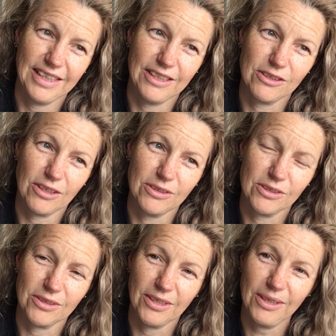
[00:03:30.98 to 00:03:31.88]
in its own
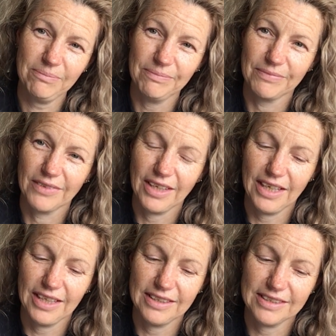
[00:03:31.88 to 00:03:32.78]
time.
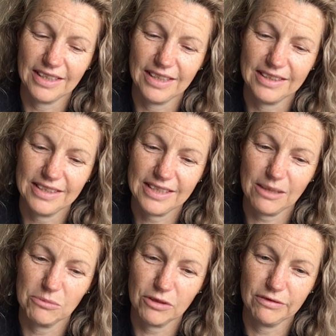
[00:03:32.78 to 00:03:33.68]
And uh, this
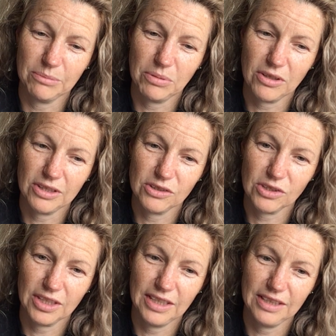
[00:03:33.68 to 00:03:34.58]
comes off a pine
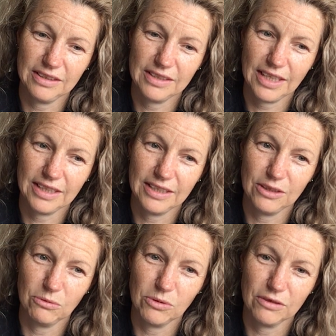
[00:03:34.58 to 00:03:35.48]
tree down near
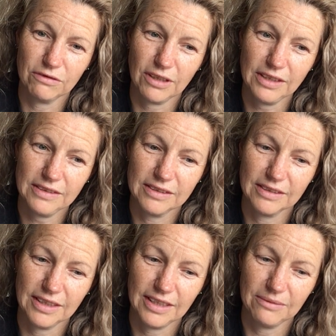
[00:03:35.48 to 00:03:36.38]
the waterfront.
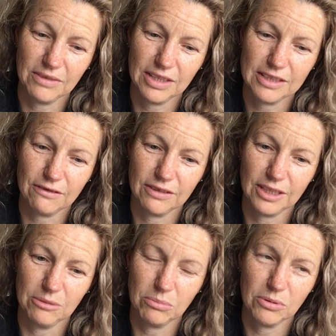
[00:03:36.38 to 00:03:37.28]
Um, they're
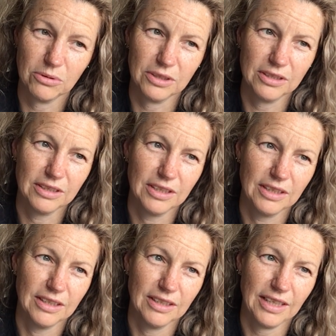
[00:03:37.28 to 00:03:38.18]
definitely imported
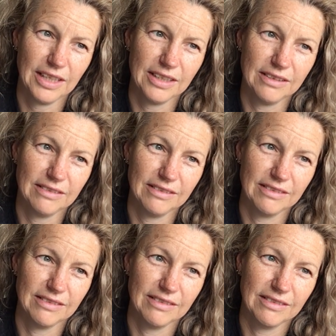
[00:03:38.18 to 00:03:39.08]
and
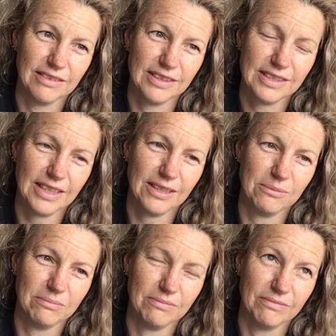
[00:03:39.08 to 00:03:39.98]
you see
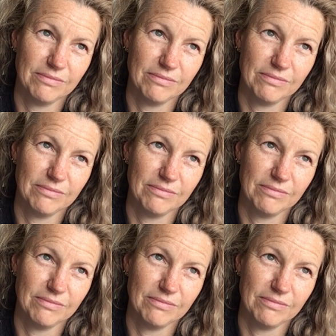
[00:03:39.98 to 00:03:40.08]
them